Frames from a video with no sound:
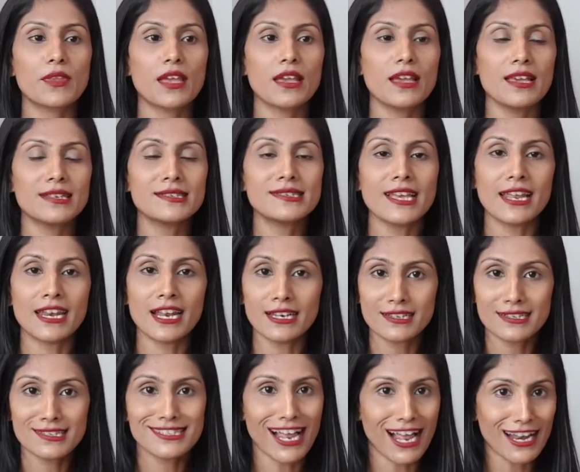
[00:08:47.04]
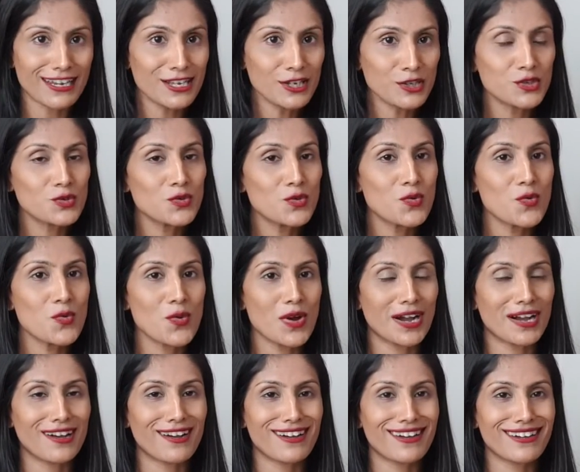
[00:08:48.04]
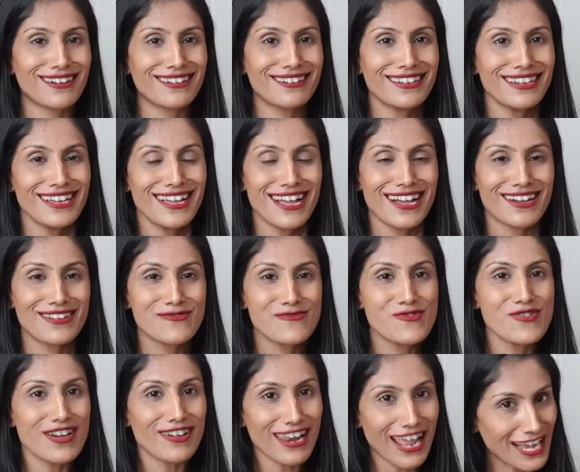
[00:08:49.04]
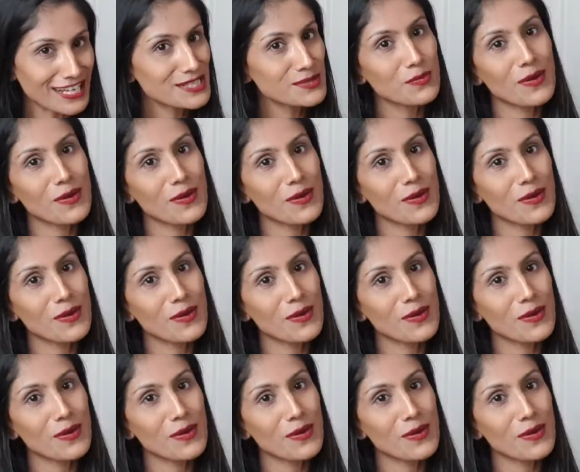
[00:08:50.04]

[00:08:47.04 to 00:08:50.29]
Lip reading: is an understanding to realize